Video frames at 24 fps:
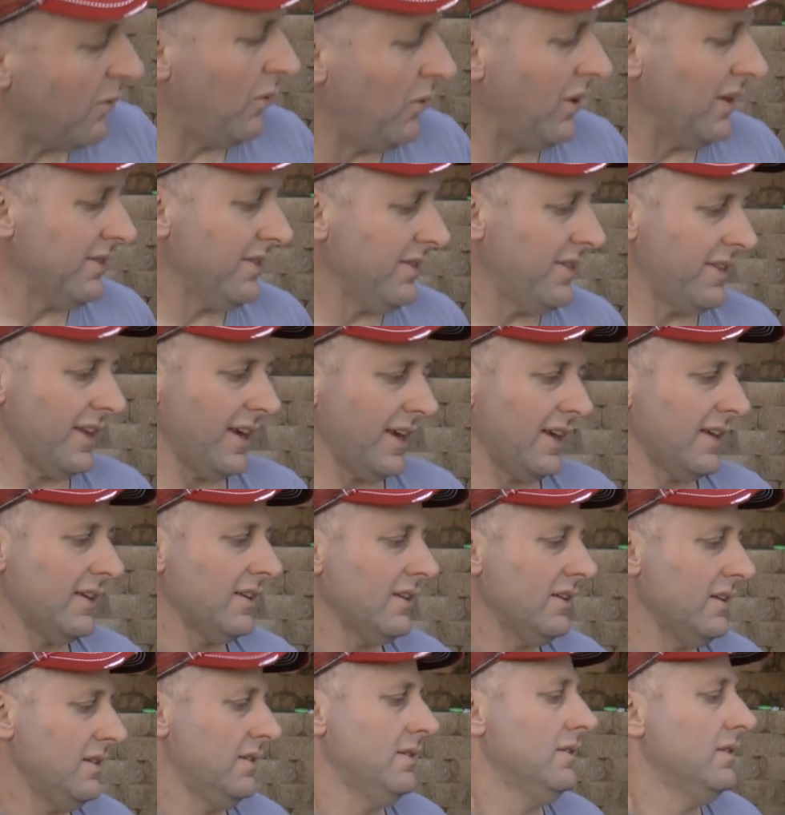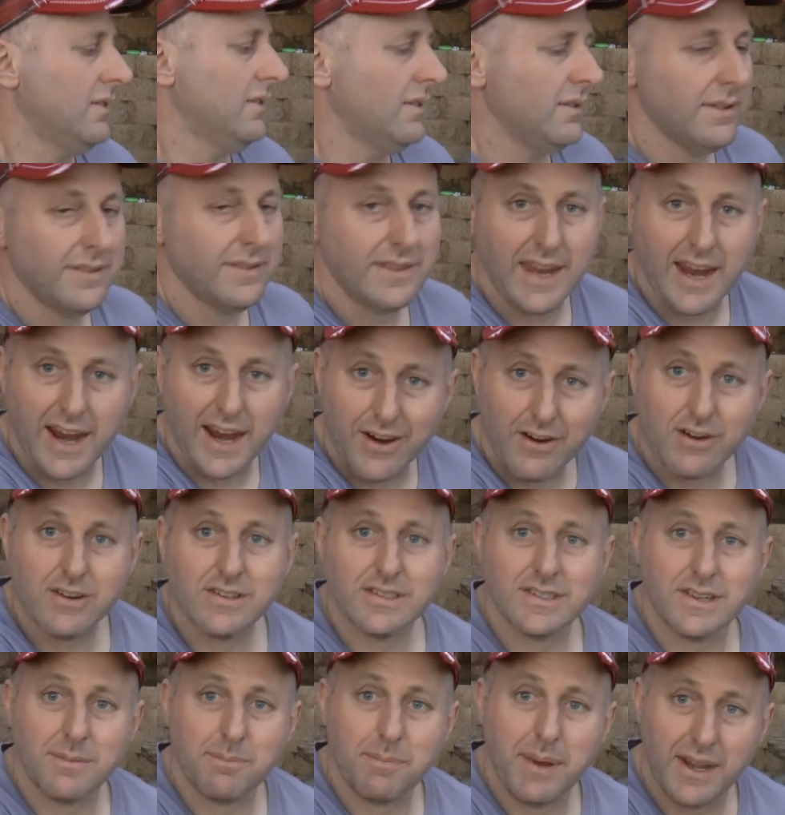one thing, the
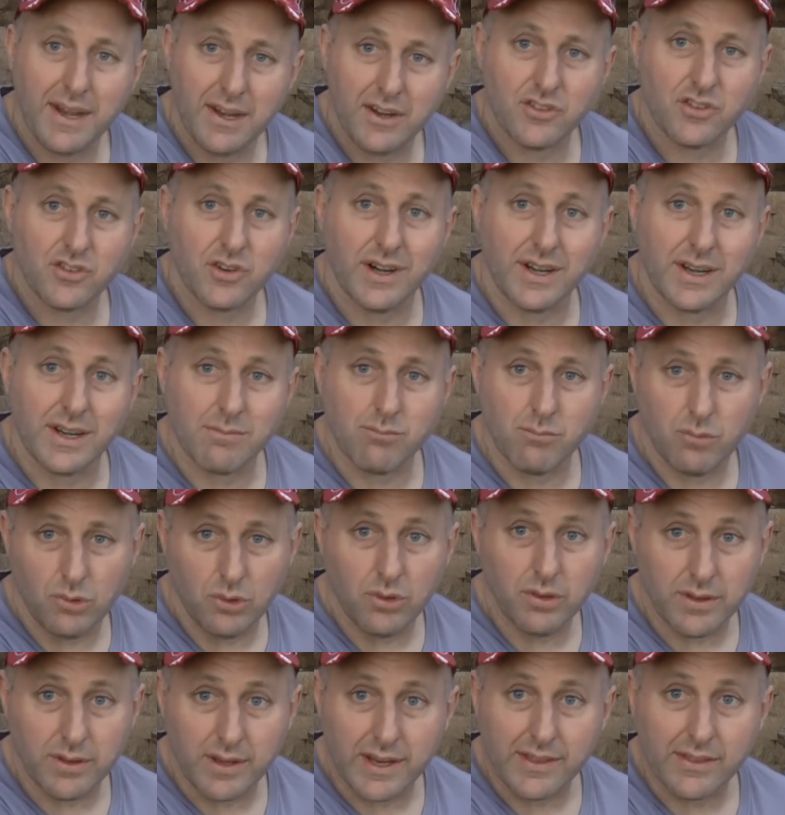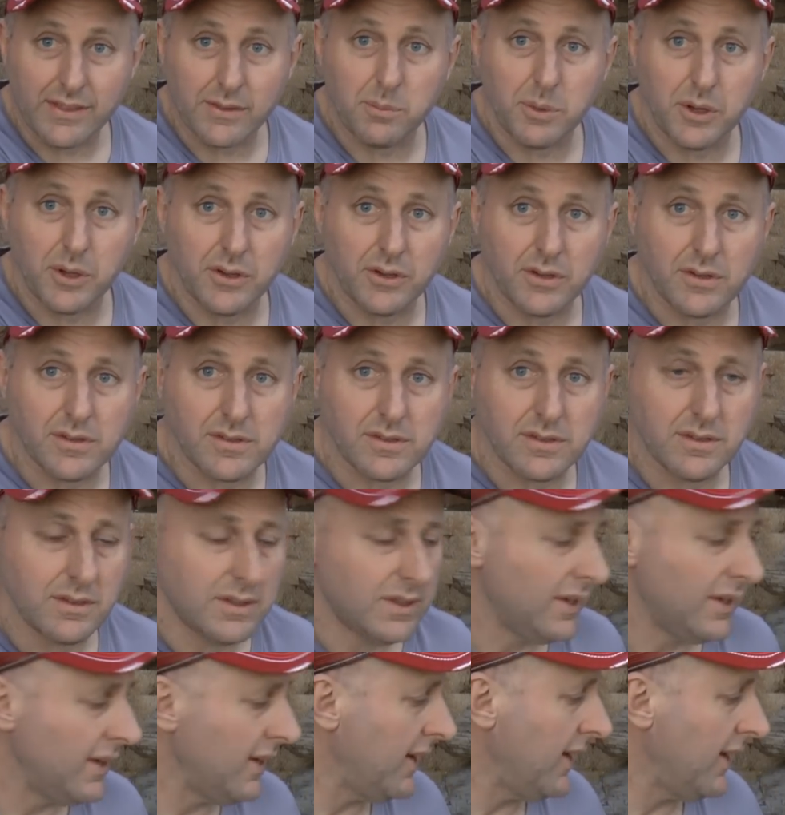arrows are penetrating more than other bows.
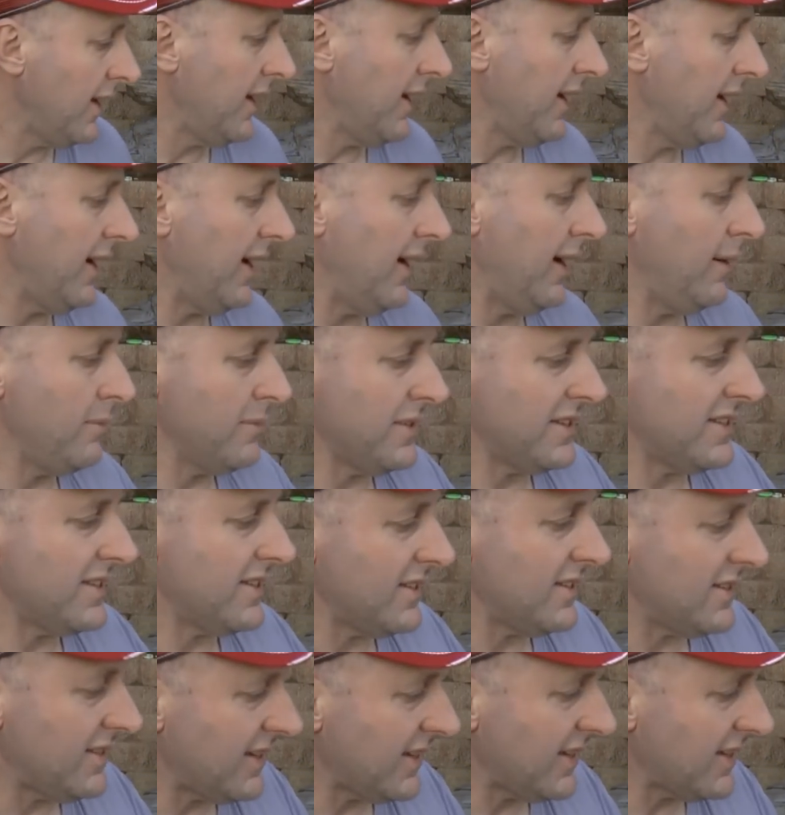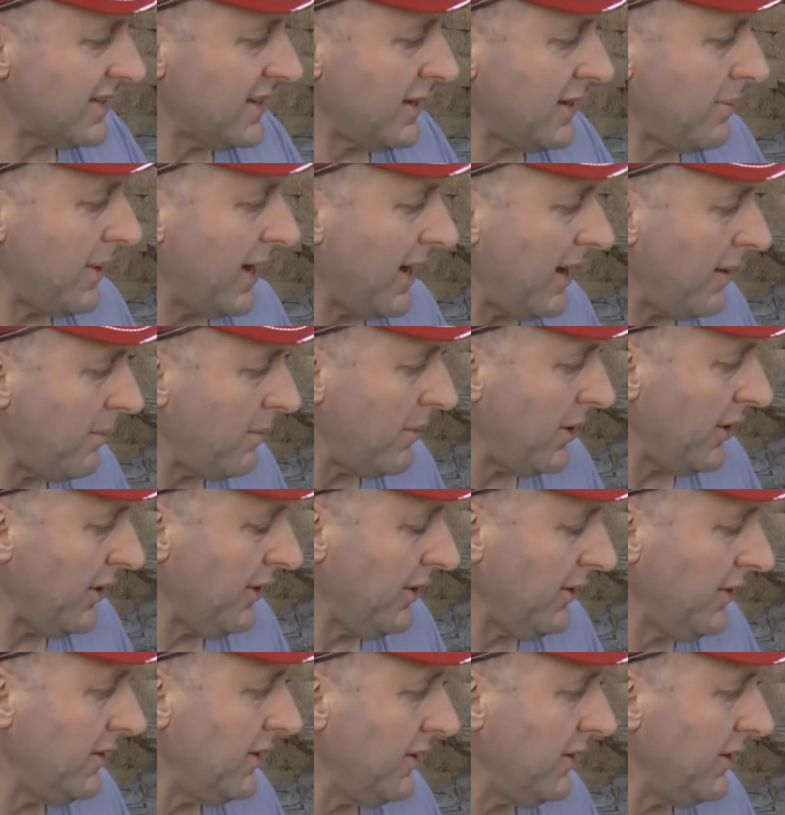This is a 60-pound bow.